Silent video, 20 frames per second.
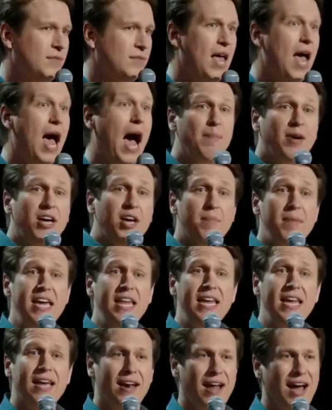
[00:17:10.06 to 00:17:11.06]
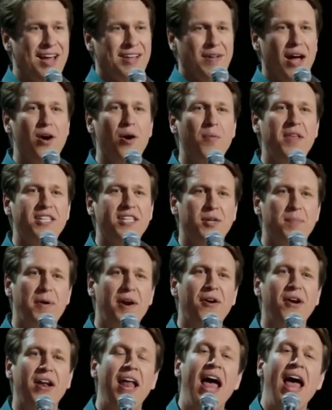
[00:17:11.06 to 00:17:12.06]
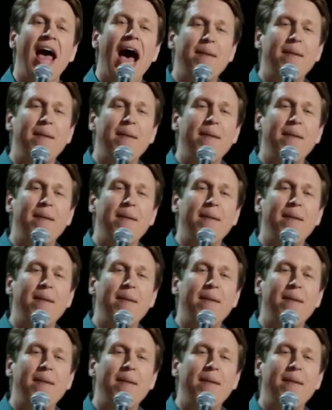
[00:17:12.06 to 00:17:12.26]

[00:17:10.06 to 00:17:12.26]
I'm a comedian. I hope that's apparent. I'm a